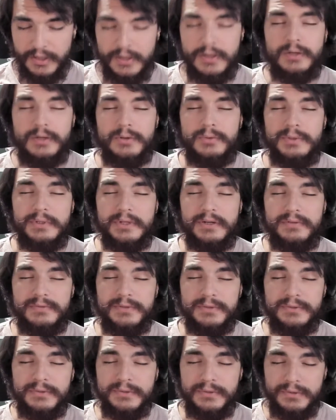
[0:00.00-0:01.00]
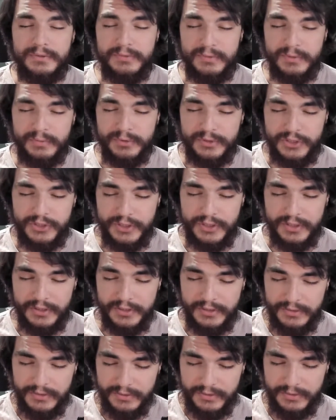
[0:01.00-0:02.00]
We love you, we appreciate
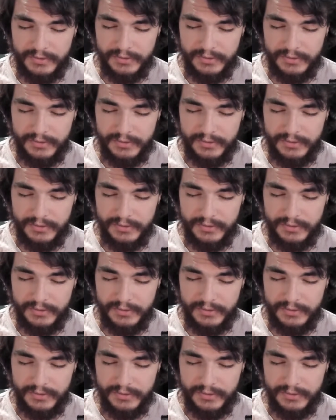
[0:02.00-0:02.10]
you,